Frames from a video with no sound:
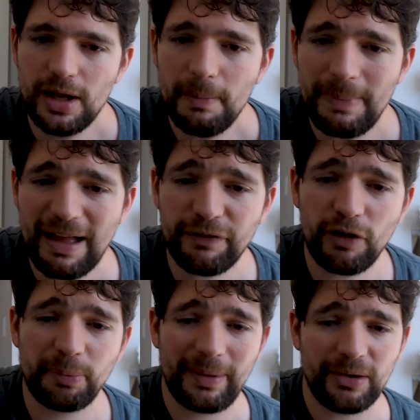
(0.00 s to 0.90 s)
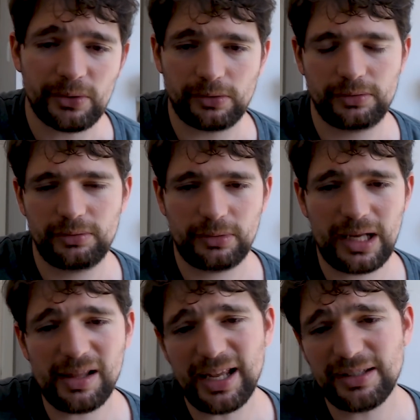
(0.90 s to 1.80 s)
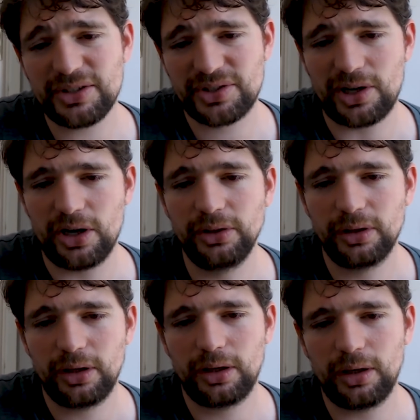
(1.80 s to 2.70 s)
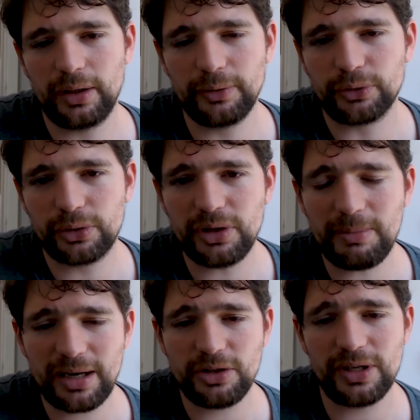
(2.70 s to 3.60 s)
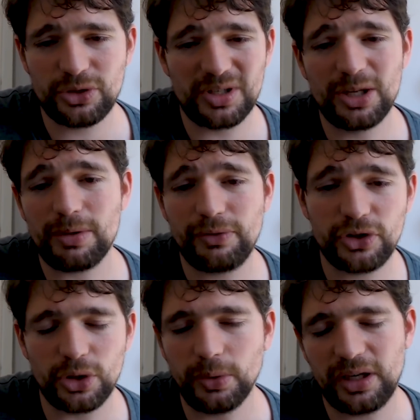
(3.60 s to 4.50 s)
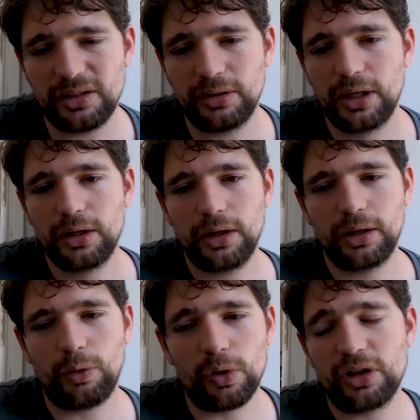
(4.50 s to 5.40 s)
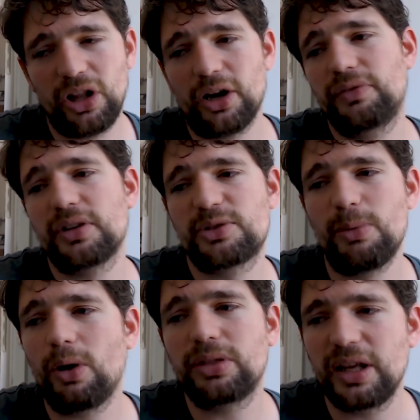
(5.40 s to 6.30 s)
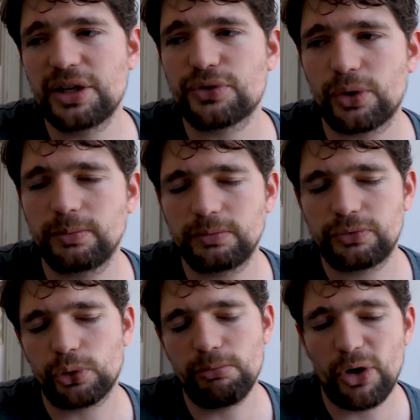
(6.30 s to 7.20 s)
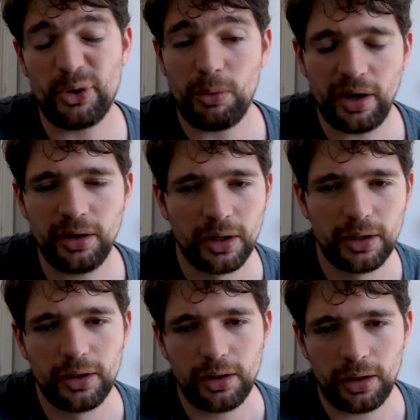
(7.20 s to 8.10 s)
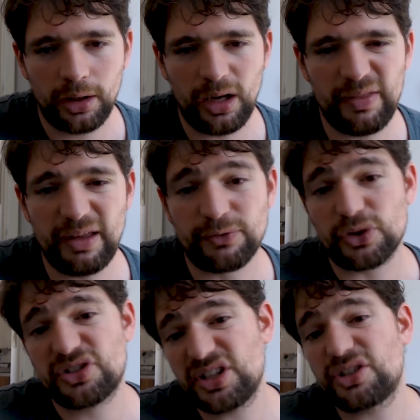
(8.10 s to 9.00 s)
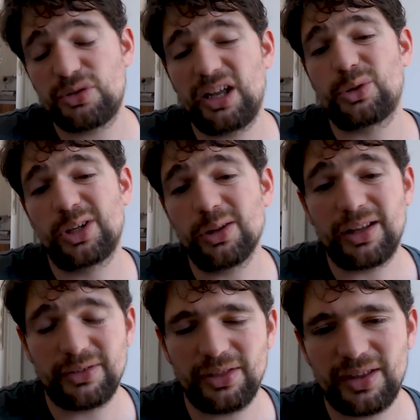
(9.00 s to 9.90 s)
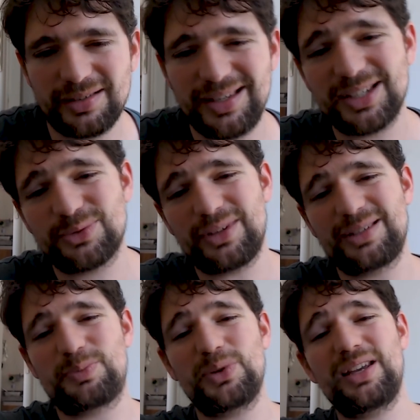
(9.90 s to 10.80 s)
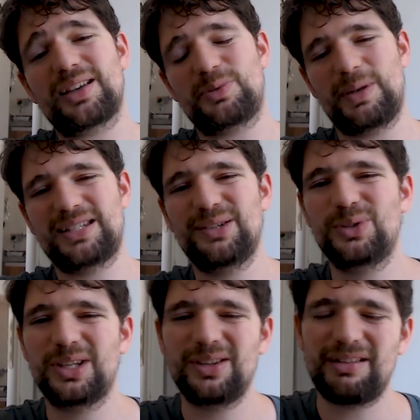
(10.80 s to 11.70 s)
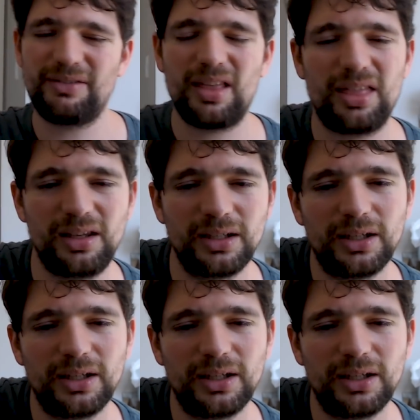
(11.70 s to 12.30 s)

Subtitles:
Path of Peril. I like this card. If for 3 mana you get to queue every token, or a lot of the small things from mono white, and then for 6 you get to kill everything. 6 is pretty expensive to kill everything.